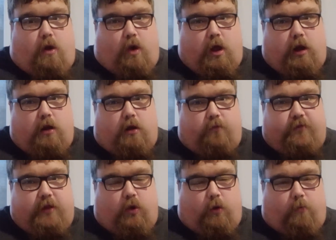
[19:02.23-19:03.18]
I
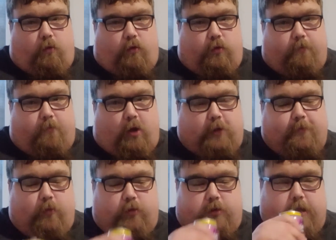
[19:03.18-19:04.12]
loved it a lot more than most
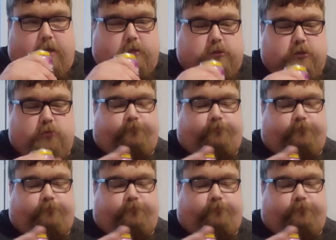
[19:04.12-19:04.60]
people did.